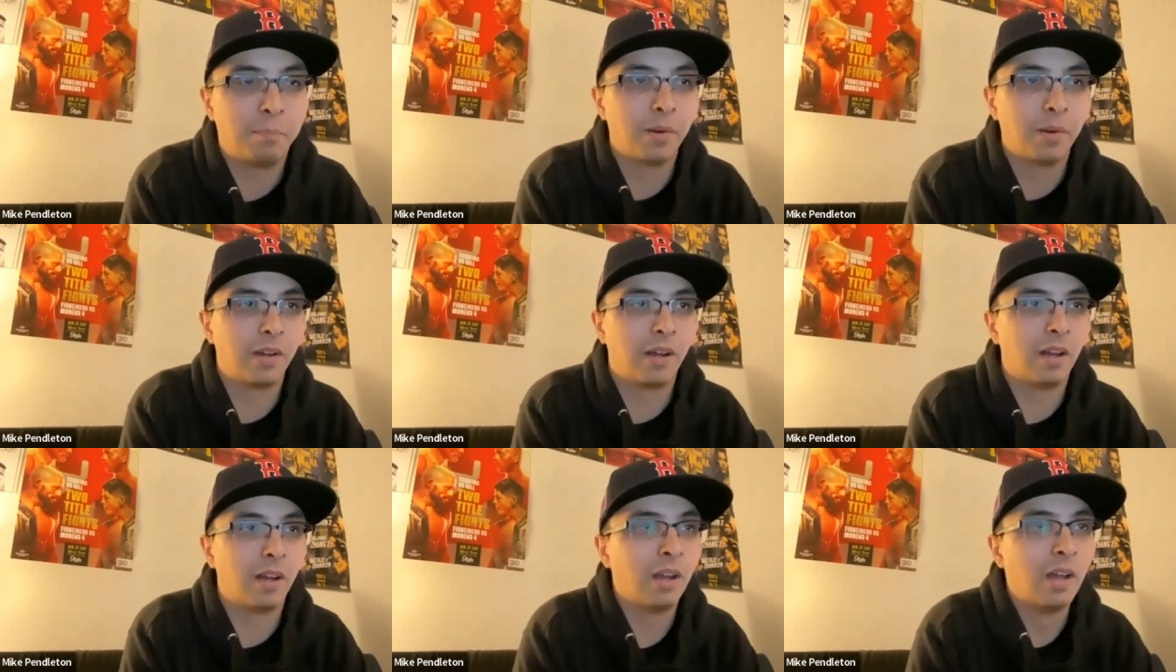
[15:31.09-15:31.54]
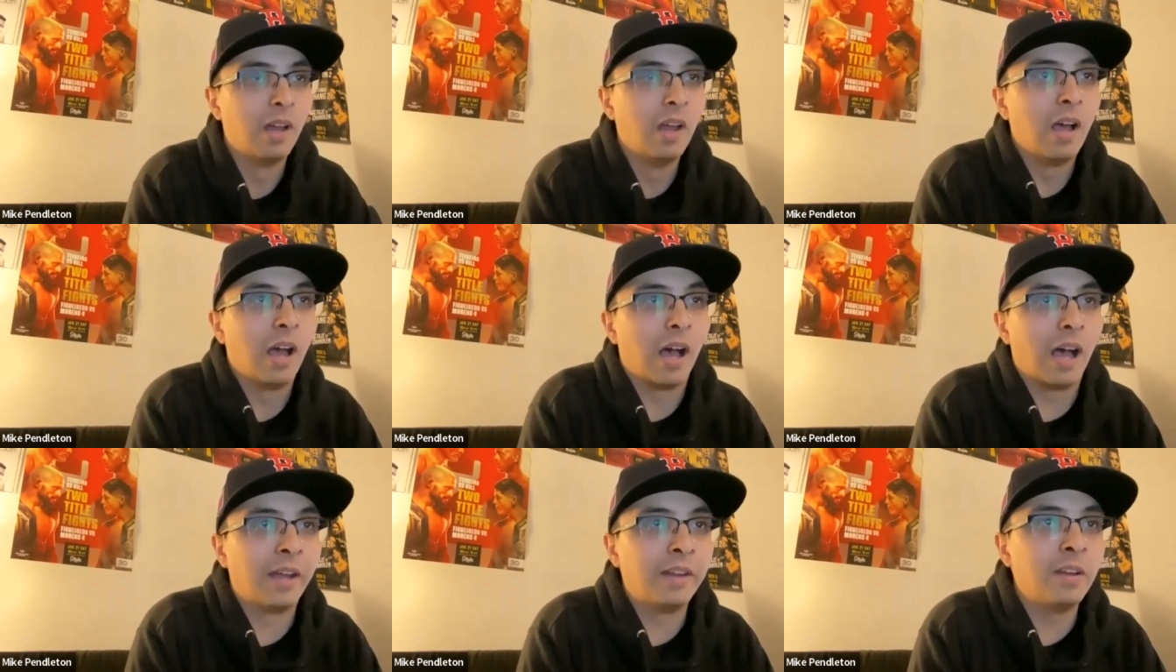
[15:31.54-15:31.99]
But uh,
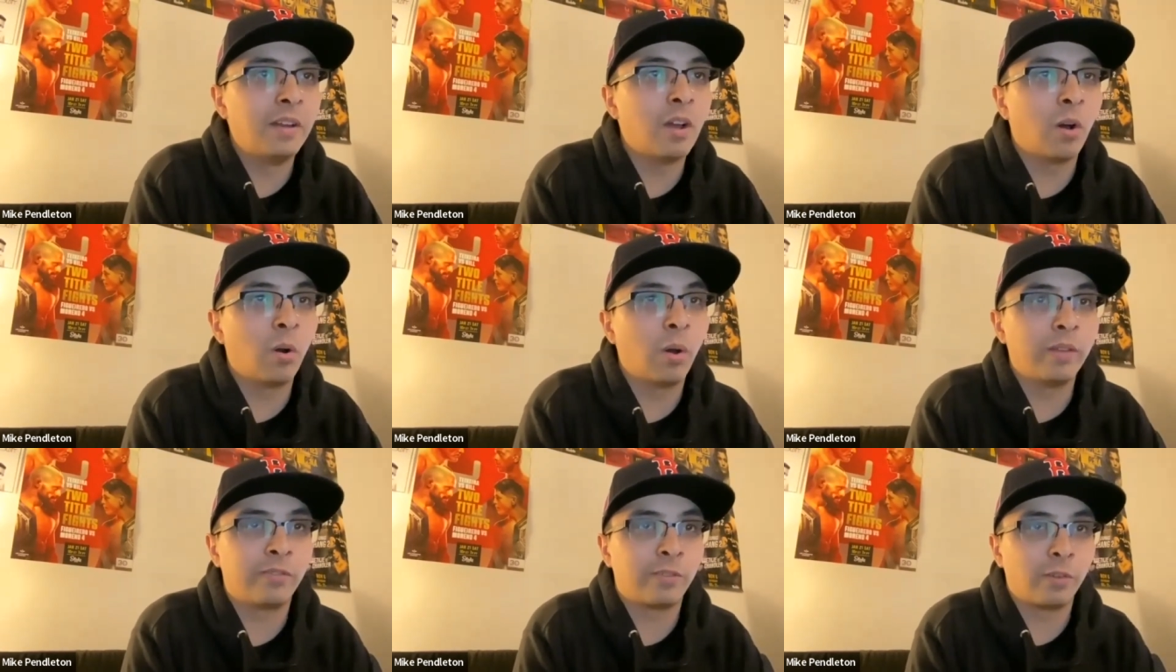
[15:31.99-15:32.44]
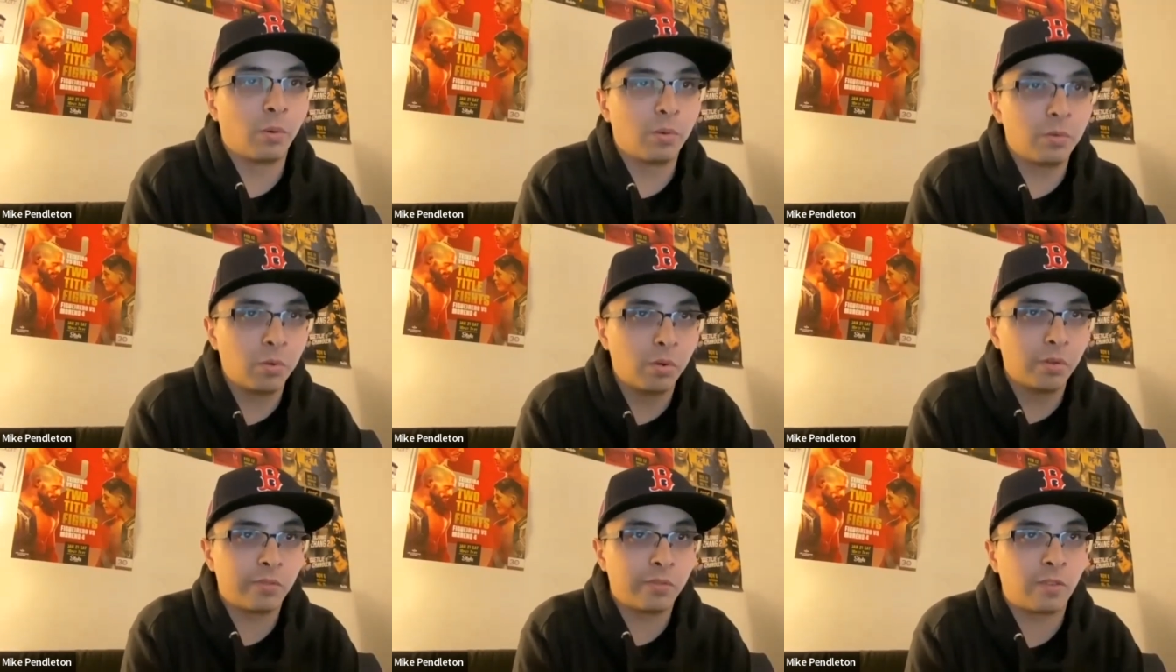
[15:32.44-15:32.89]
I know as someone
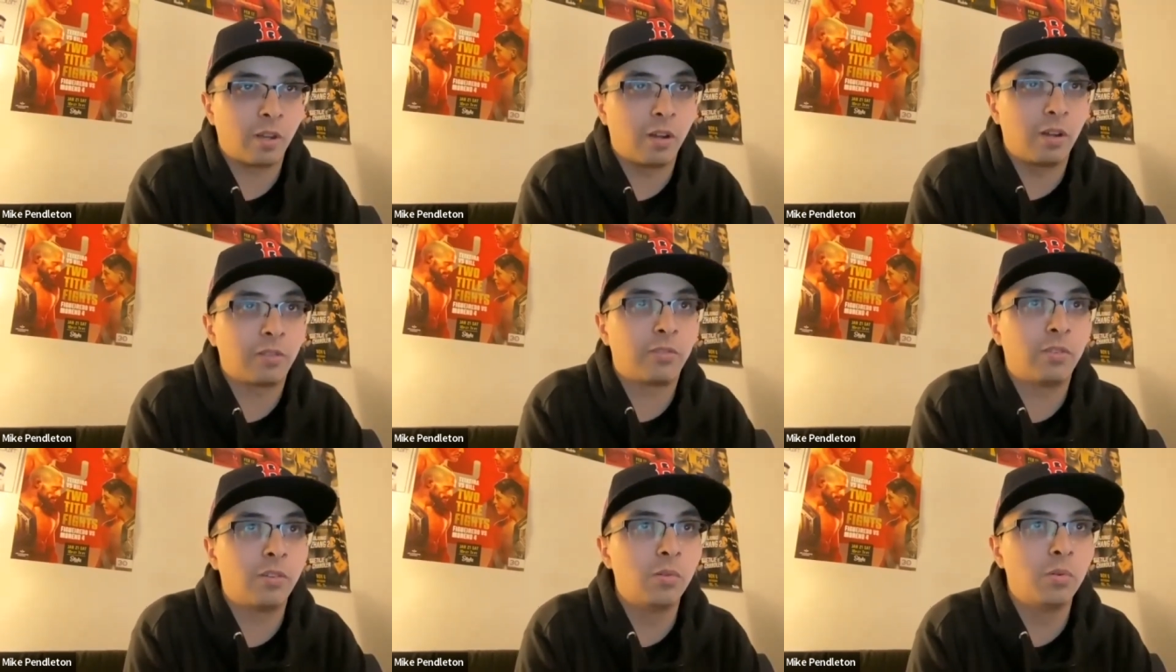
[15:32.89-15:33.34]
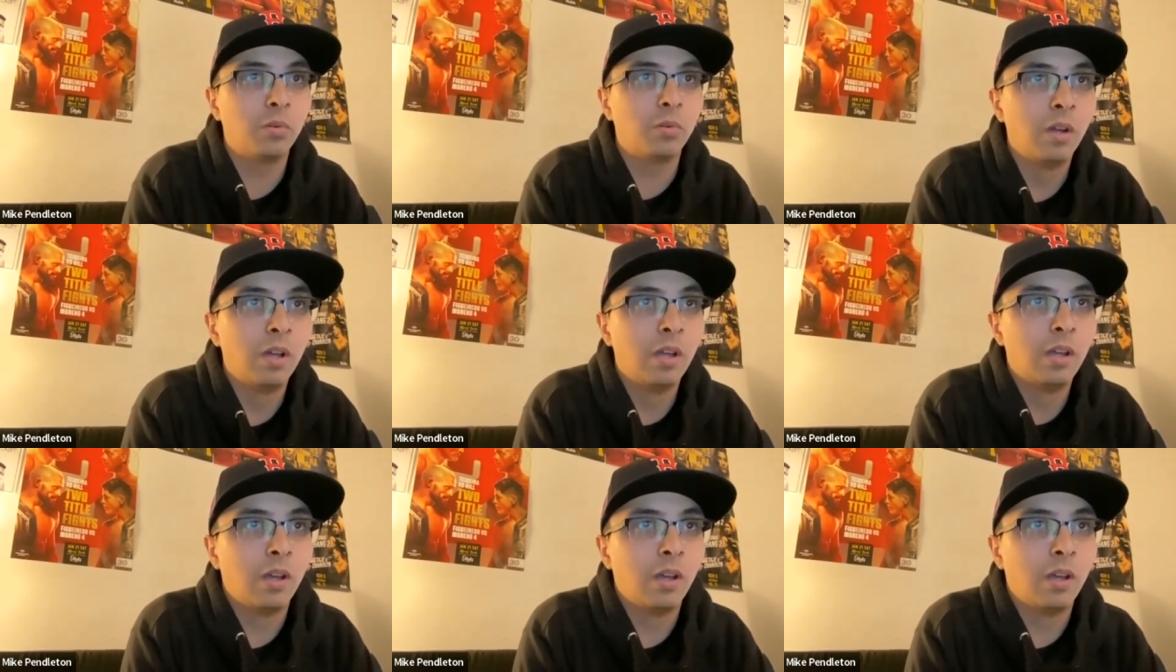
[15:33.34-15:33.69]
who has talked to you,